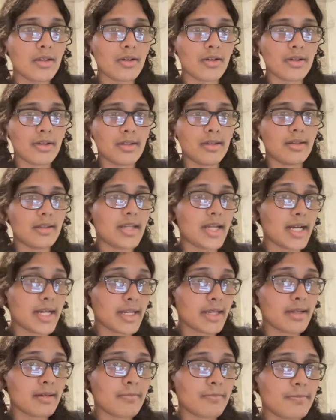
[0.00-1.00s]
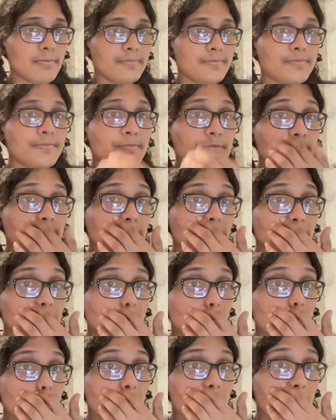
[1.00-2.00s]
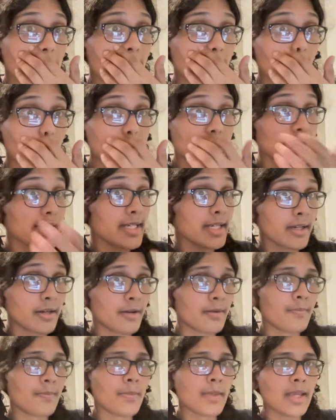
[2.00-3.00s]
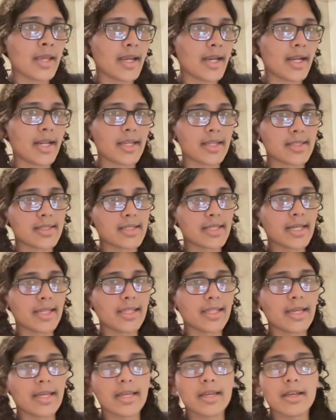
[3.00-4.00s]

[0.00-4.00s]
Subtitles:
Nada right here, and I could say like,